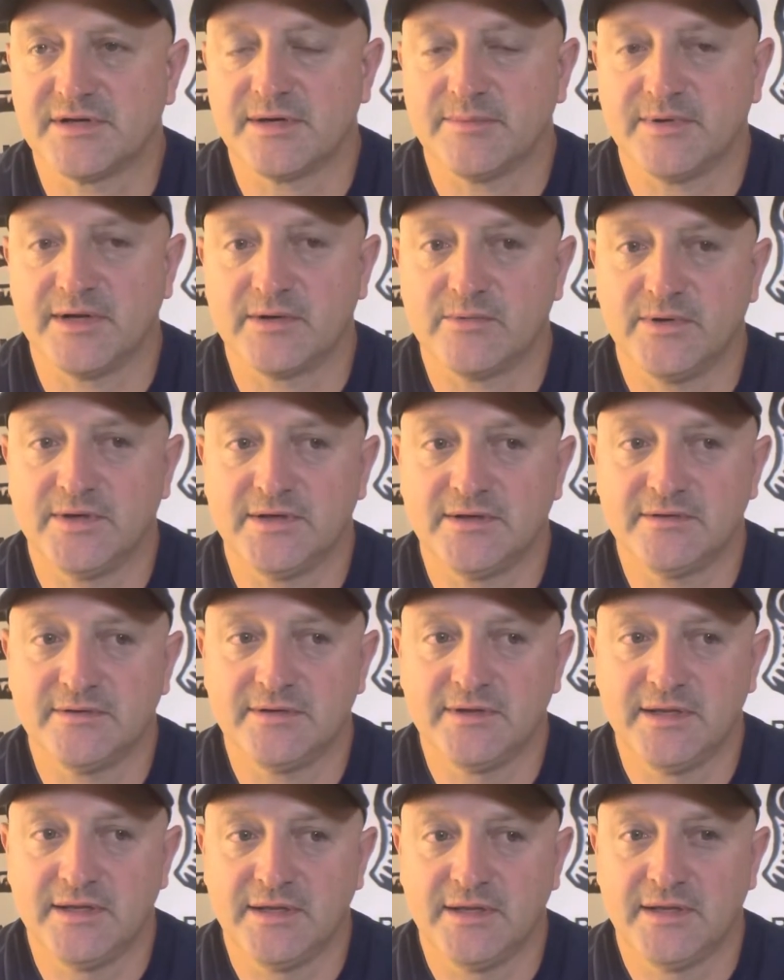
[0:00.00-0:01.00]
I'm like, well,
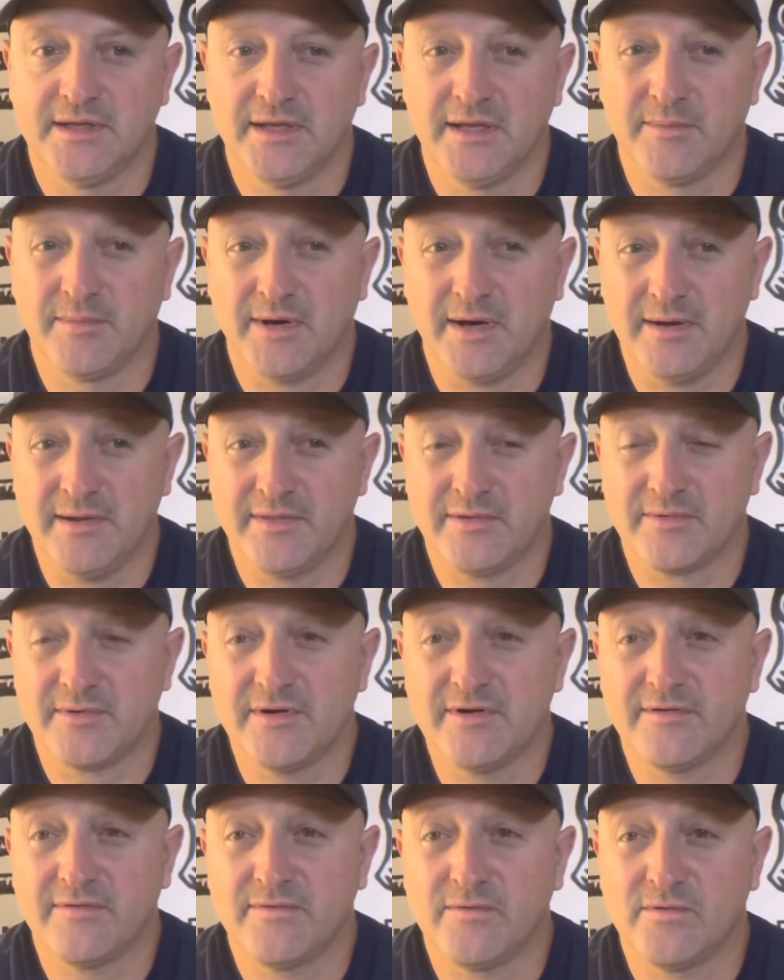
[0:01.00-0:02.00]
probably 3
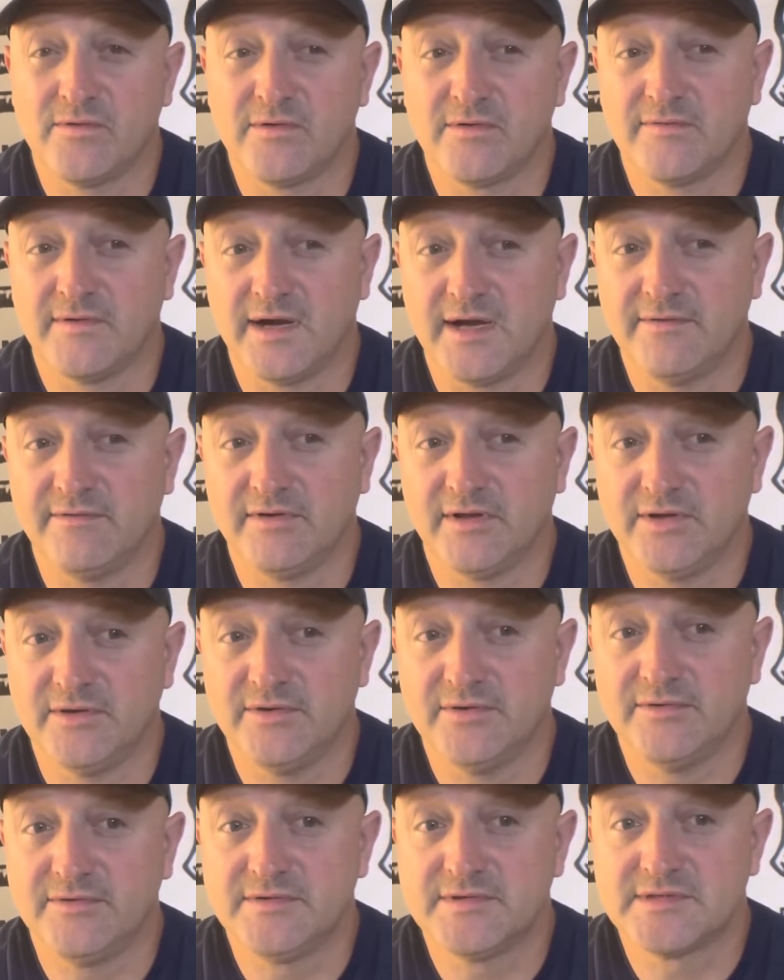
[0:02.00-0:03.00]
or 4 or 5
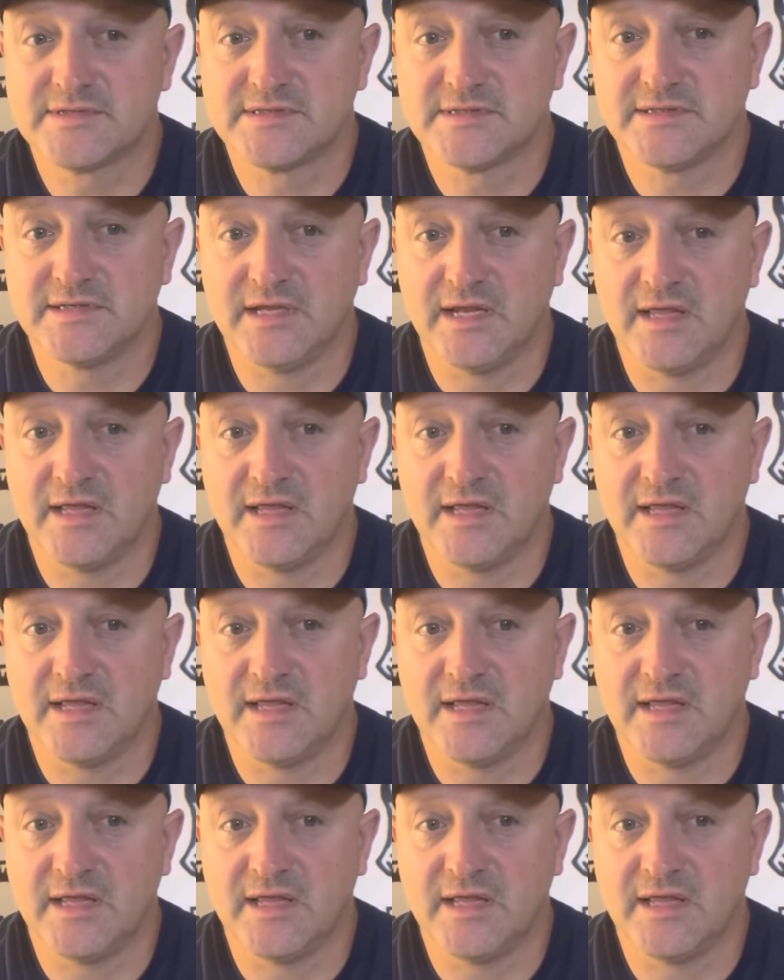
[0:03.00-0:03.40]
loads.